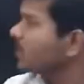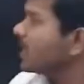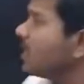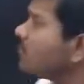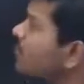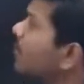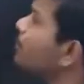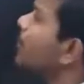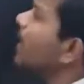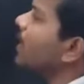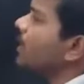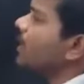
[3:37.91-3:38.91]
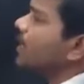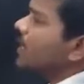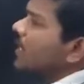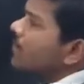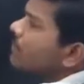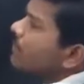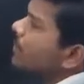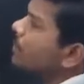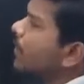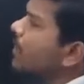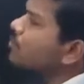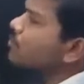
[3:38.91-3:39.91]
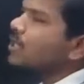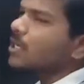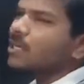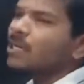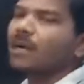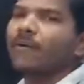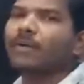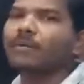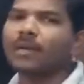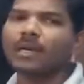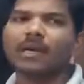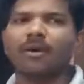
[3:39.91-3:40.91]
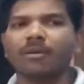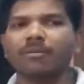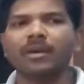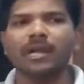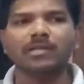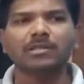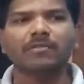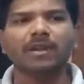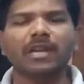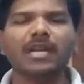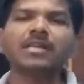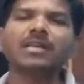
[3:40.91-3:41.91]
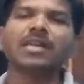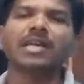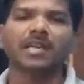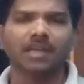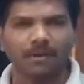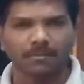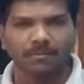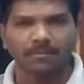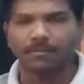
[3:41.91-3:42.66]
If they pay to the government also will get income.